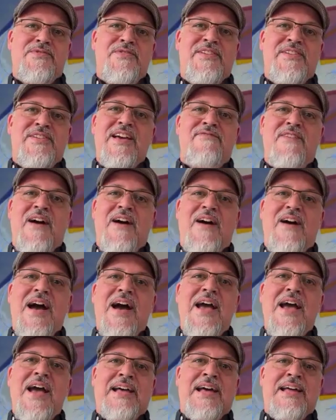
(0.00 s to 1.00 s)
you can't
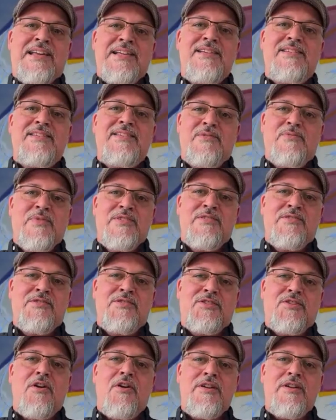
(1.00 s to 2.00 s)
find it that easy when you're
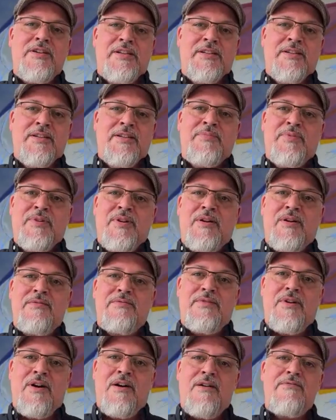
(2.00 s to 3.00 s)
starting it, but
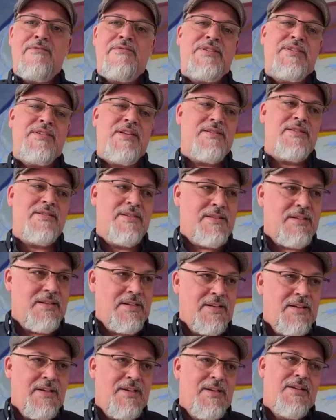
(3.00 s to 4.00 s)
all of a
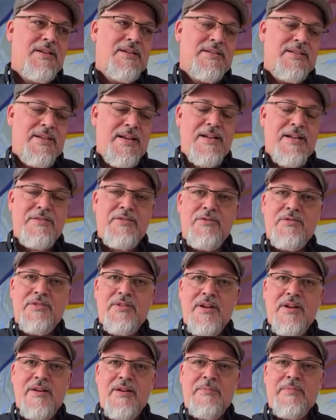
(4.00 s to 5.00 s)
sudden the
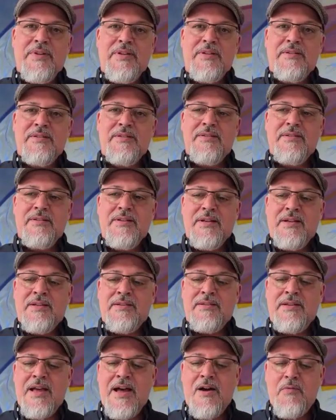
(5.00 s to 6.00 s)
answers come,
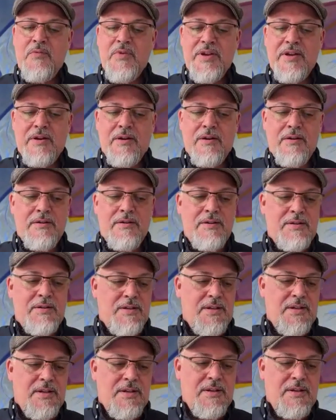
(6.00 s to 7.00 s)
and now we're